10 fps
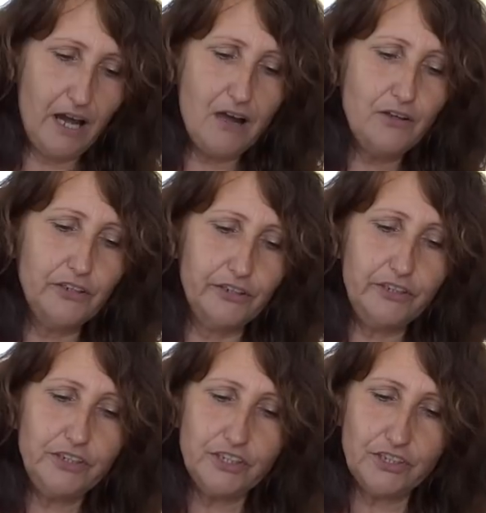
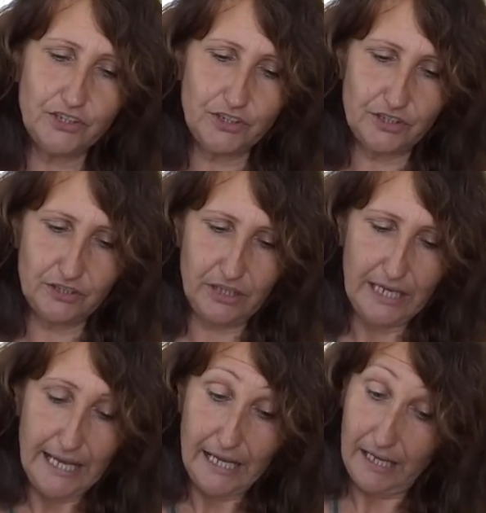August,
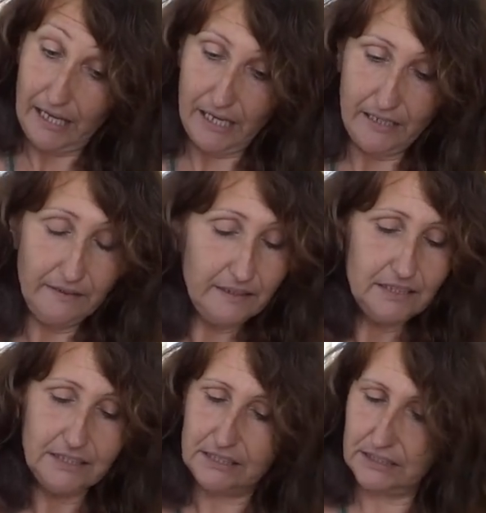and this
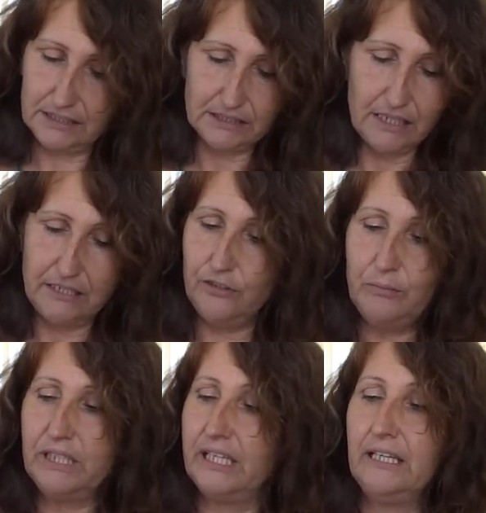is a new
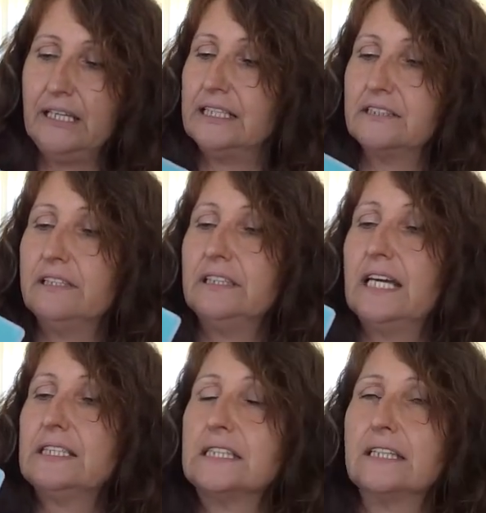beginning. It's
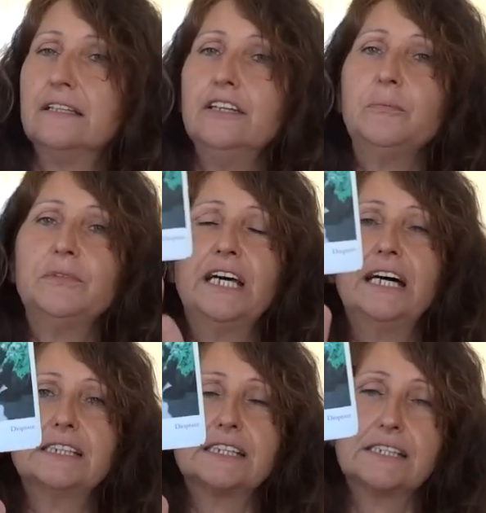fantastic.
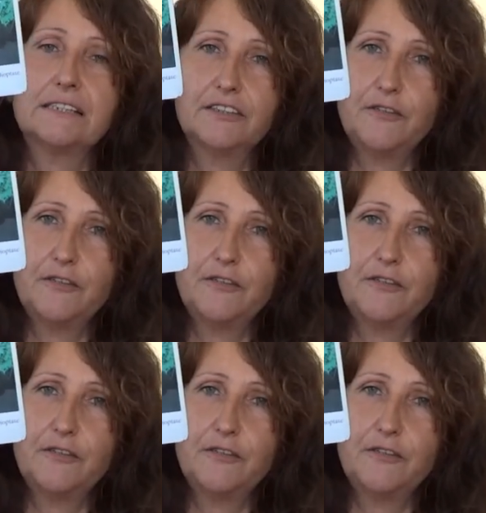Dioptase.